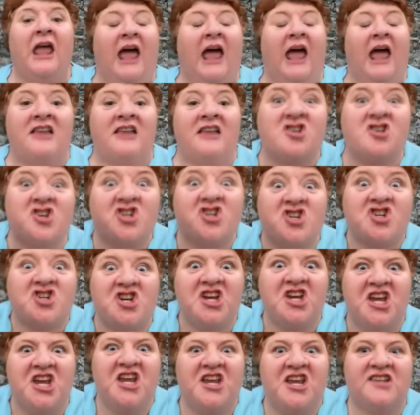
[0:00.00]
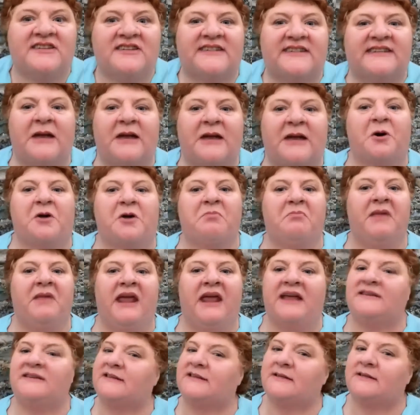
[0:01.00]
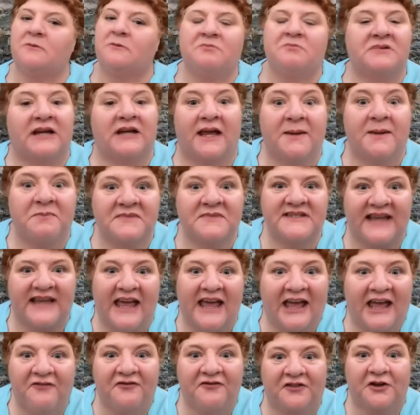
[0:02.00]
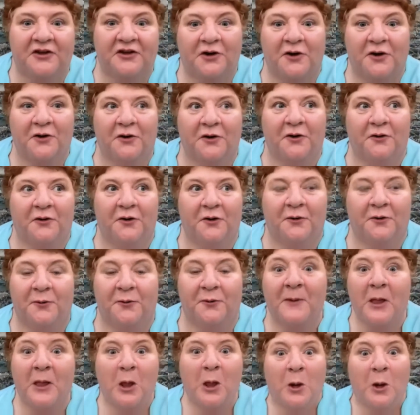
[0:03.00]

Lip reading: and the sheets they were made sometimes after.